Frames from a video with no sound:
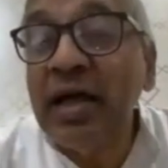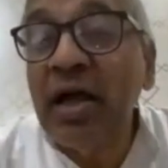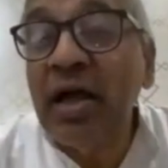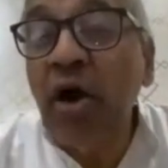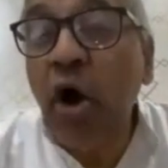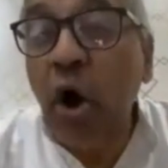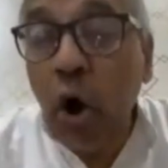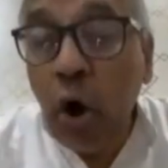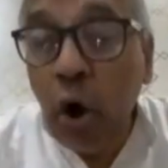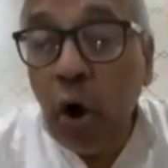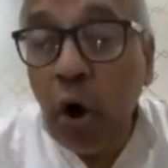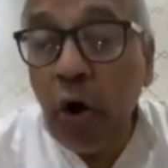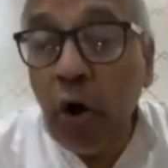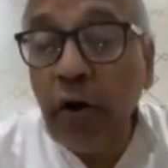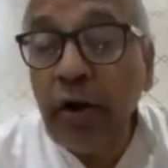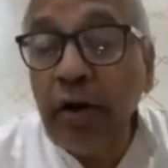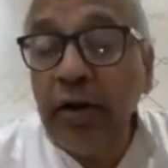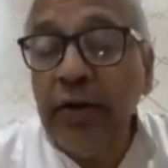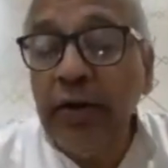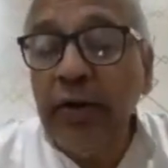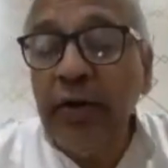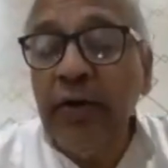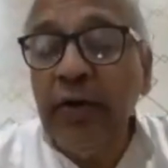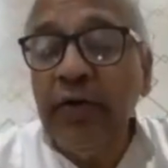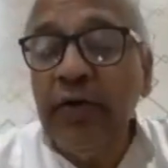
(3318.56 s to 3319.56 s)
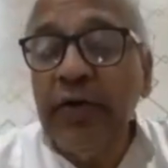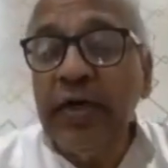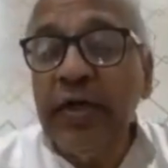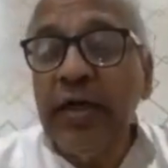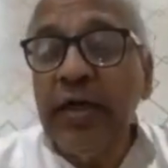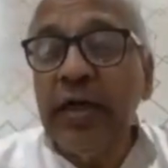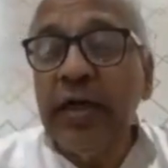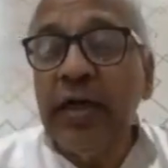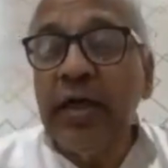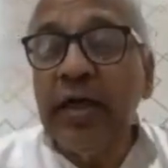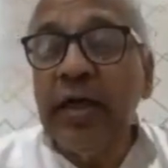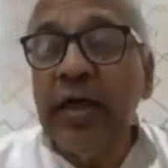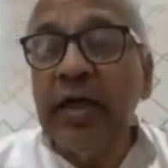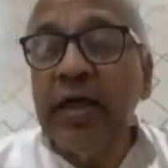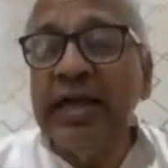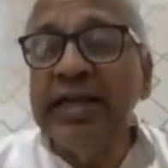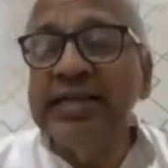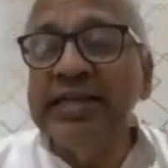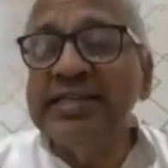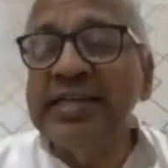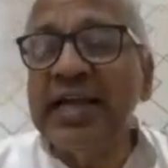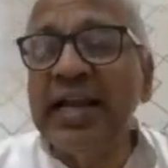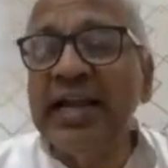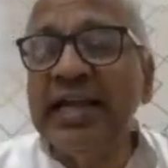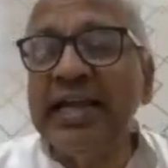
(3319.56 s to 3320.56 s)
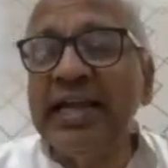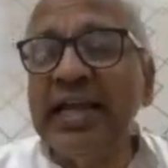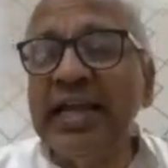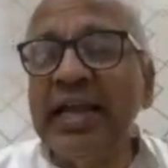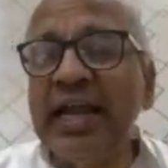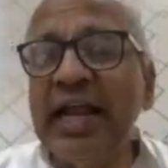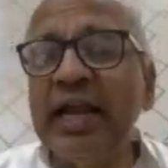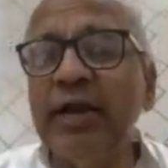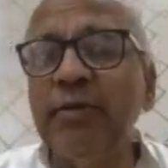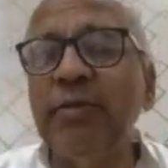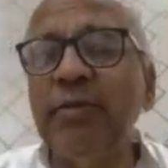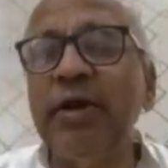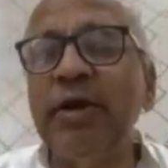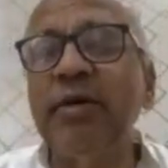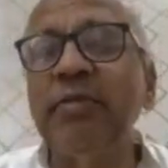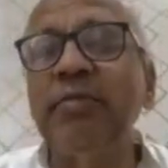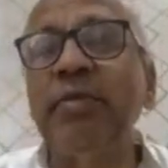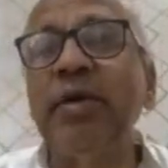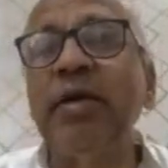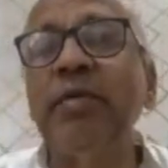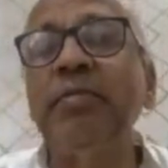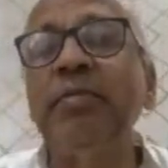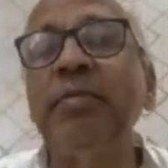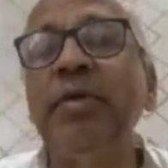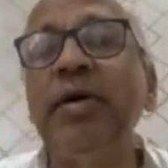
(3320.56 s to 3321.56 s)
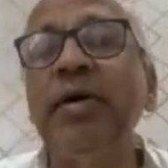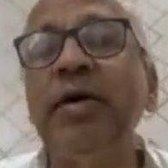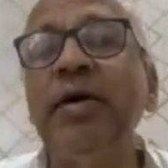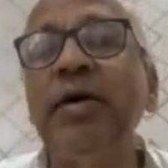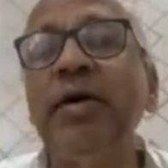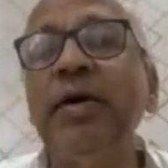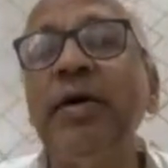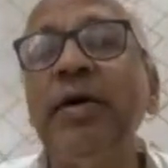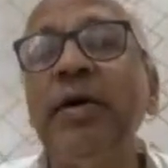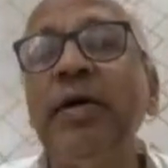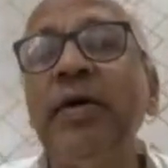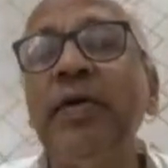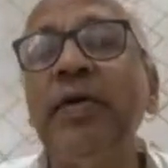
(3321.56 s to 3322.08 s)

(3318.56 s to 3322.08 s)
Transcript: Or he's hinting at Parabrahma?